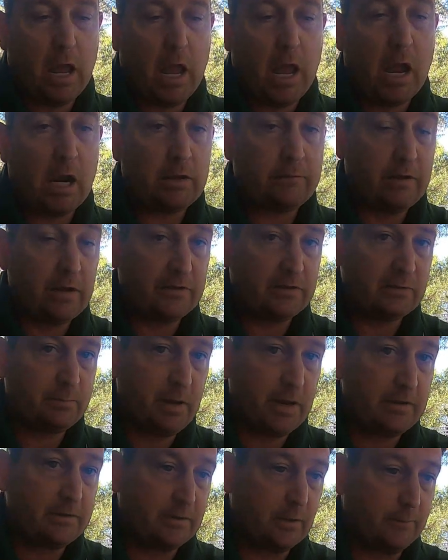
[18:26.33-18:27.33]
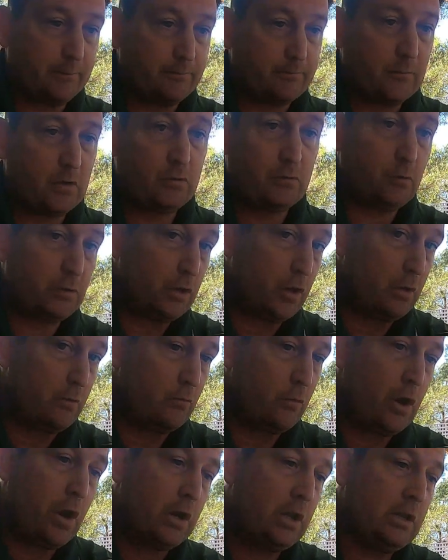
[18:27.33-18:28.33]
out of our spacer, because we
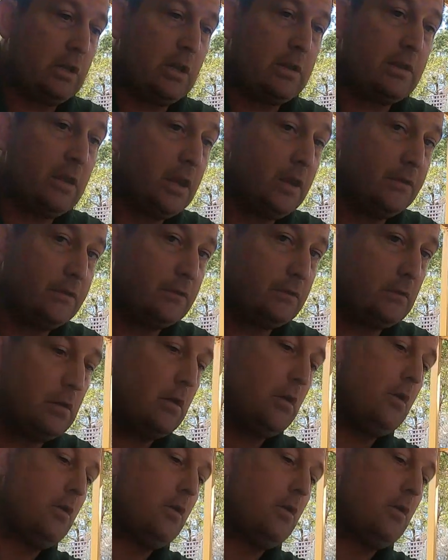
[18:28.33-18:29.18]
only need this,